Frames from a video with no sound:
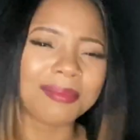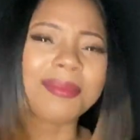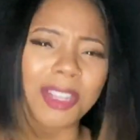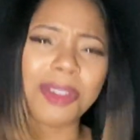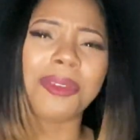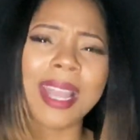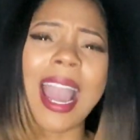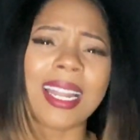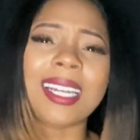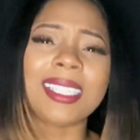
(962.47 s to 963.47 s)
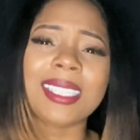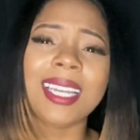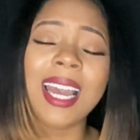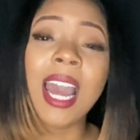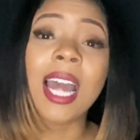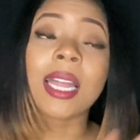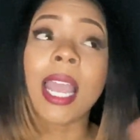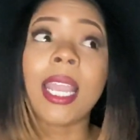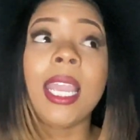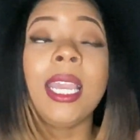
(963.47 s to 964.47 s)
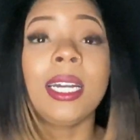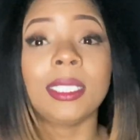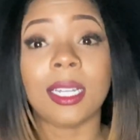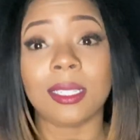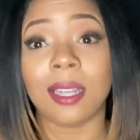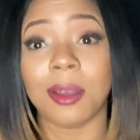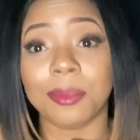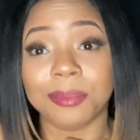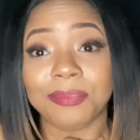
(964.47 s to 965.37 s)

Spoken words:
you got us. Like, he hooked us up.